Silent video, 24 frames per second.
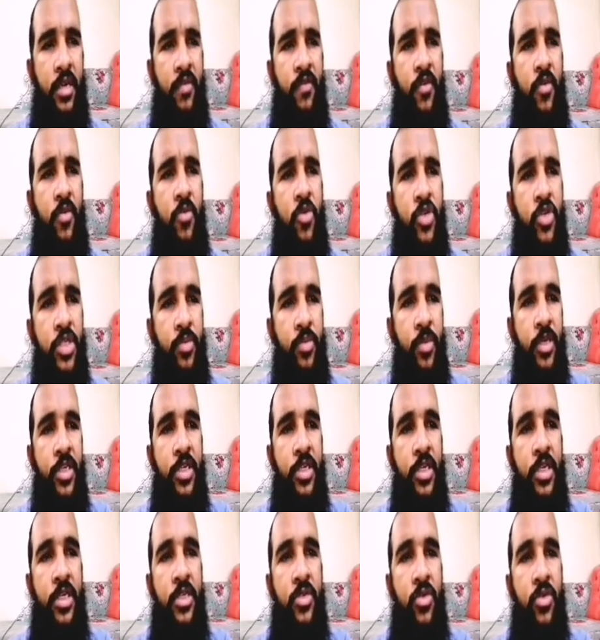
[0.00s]
For most
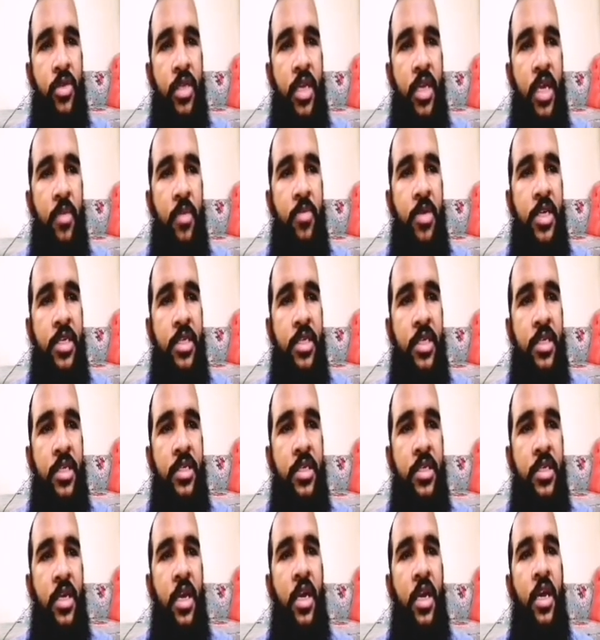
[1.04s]
patients with
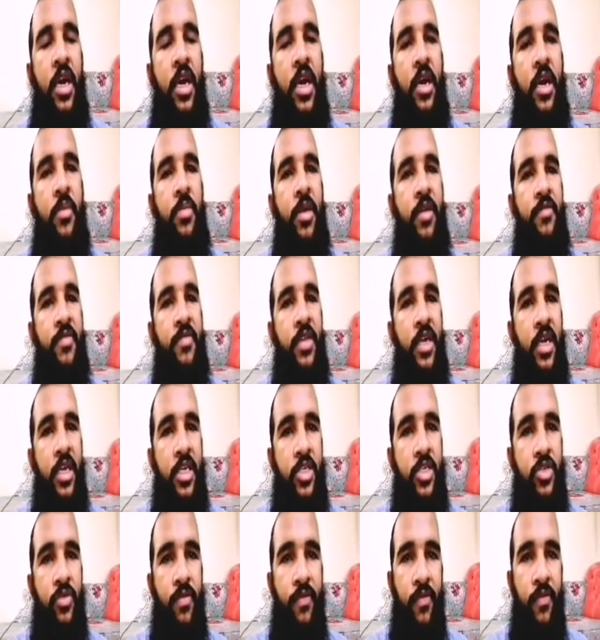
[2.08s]
diabetes above the
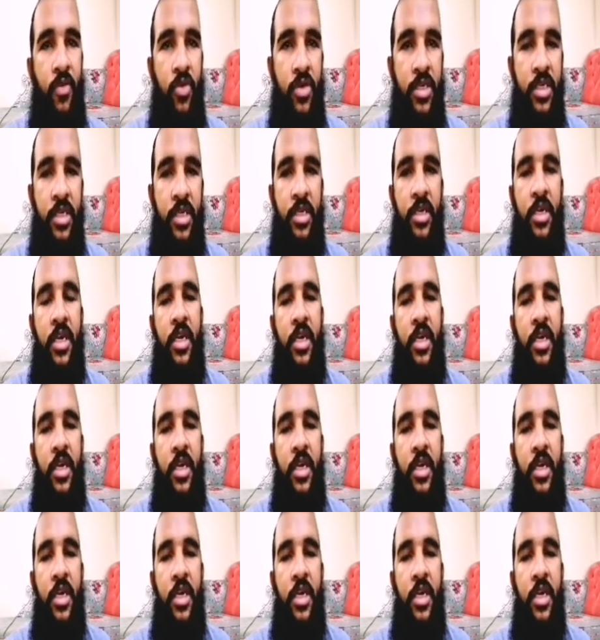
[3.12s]
age of 40,